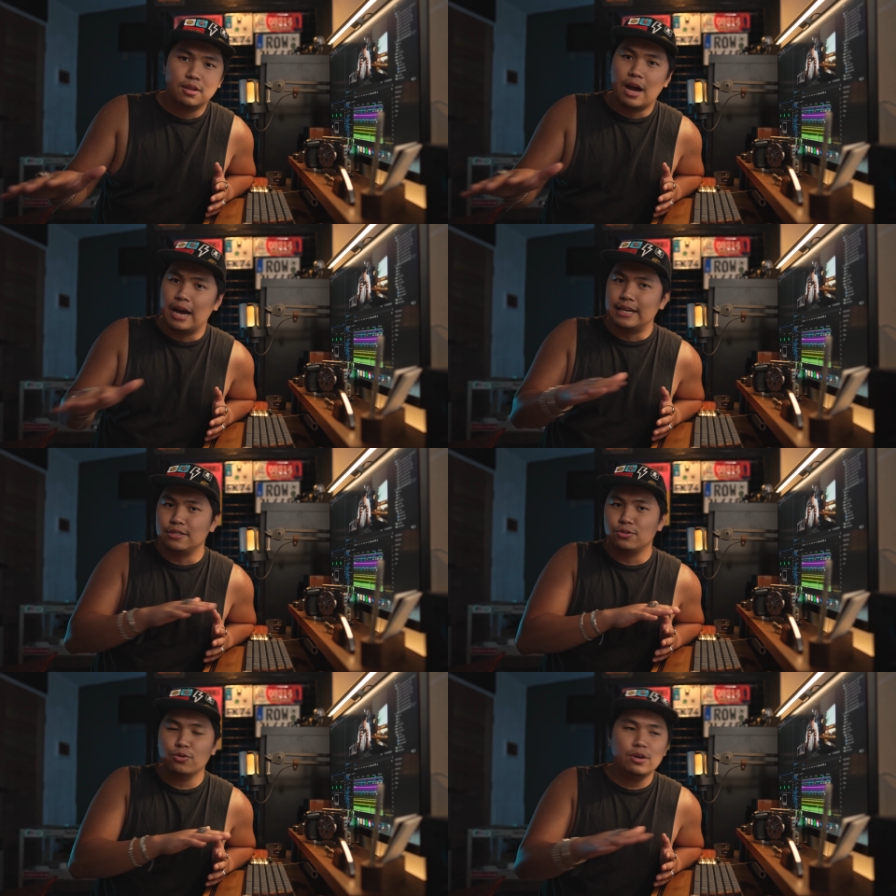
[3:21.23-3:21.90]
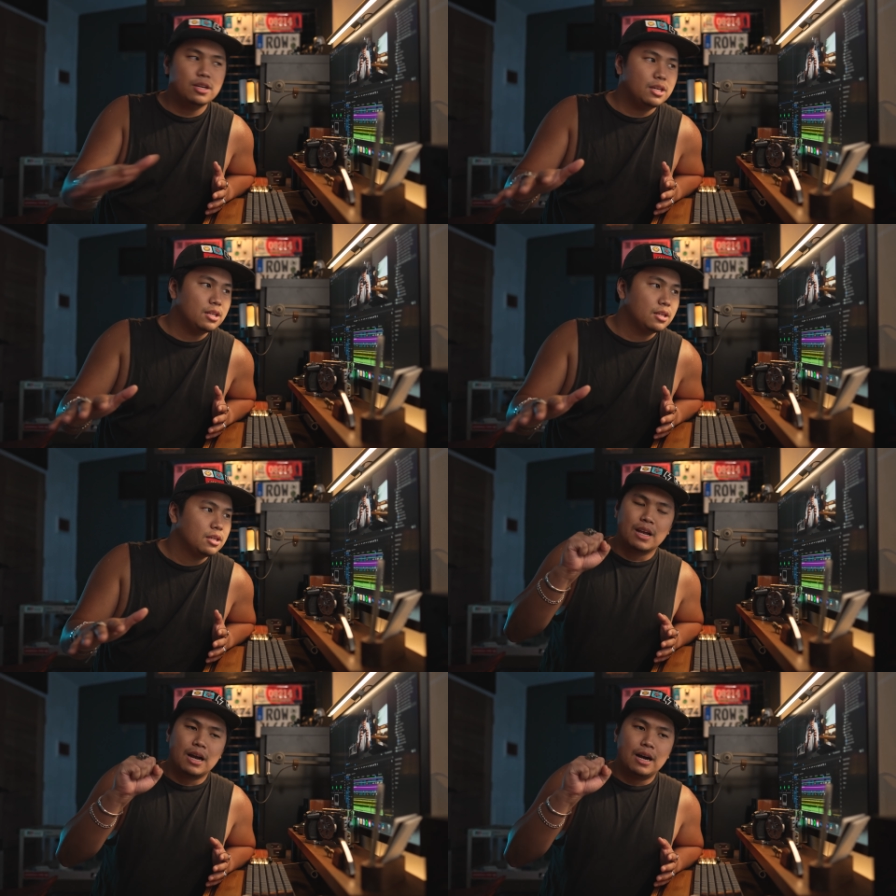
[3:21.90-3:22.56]
I destroyed it,
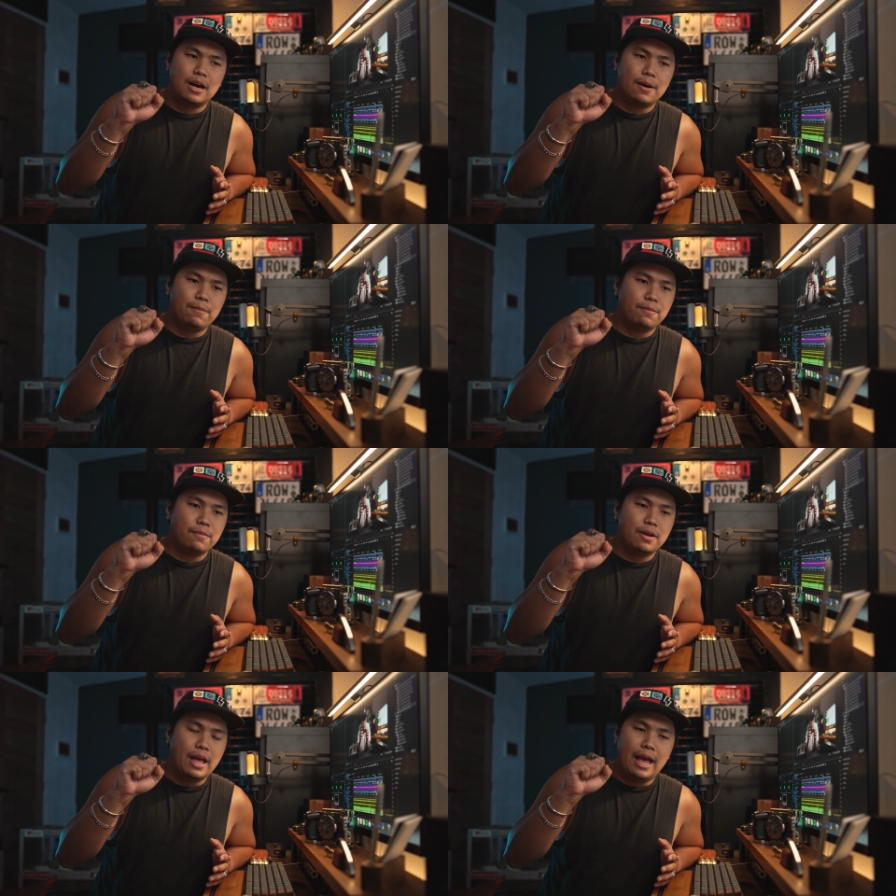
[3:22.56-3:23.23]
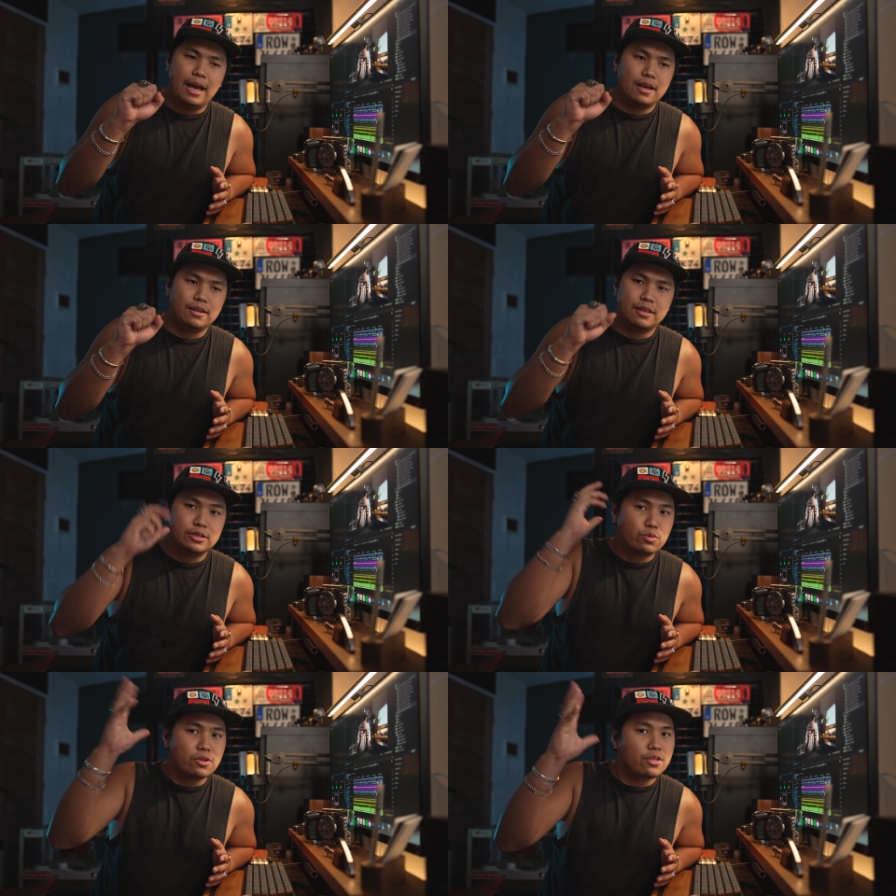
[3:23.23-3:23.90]
and
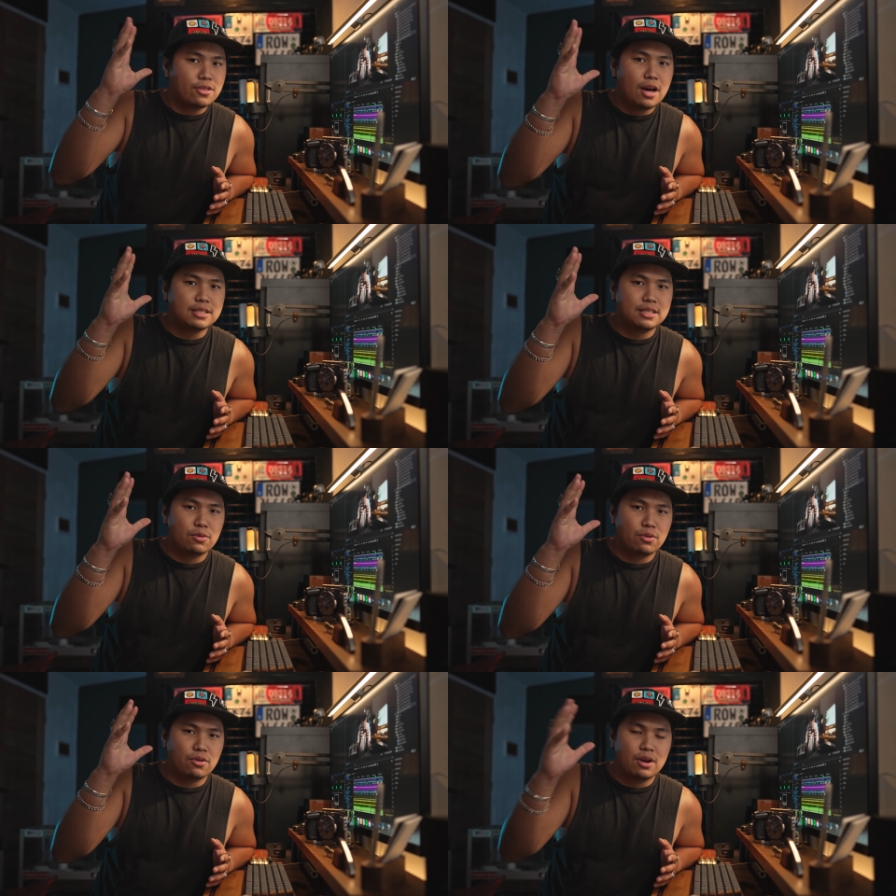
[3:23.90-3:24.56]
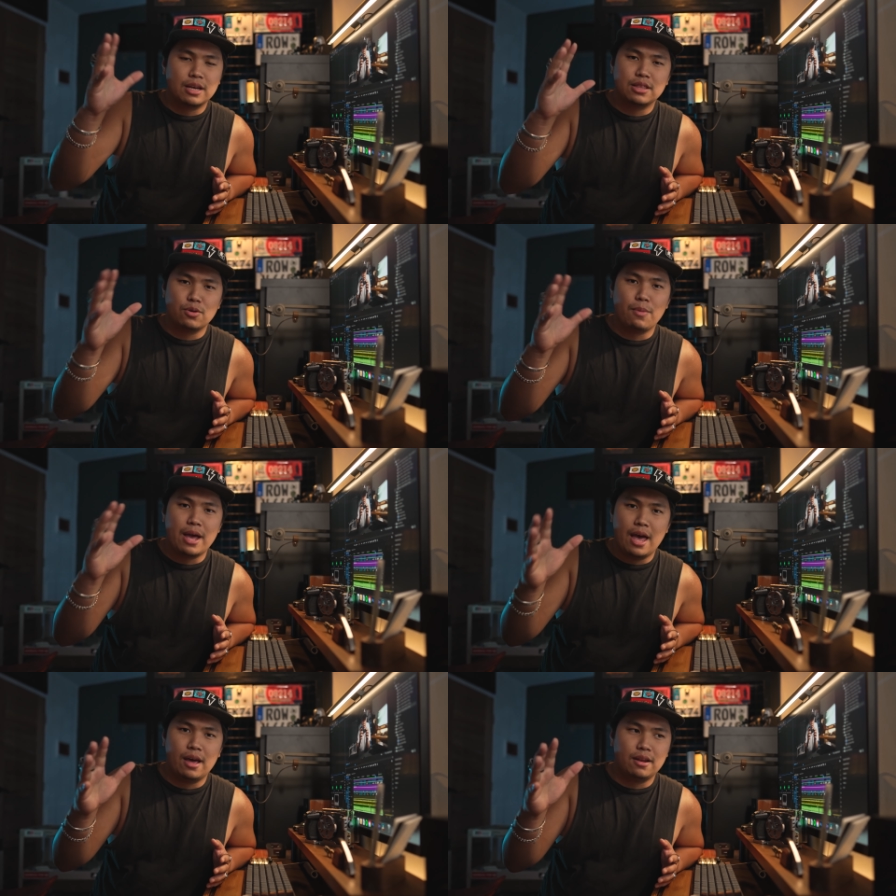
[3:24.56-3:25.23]
these were the thoughts that were running through
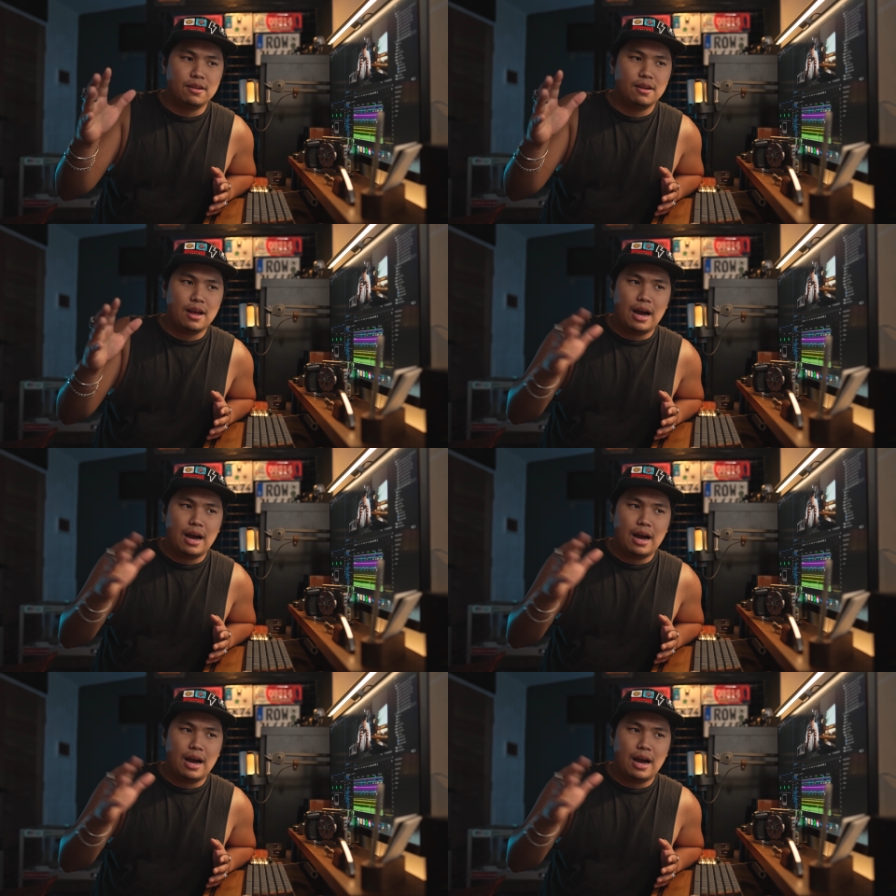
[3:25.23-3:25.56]
my head.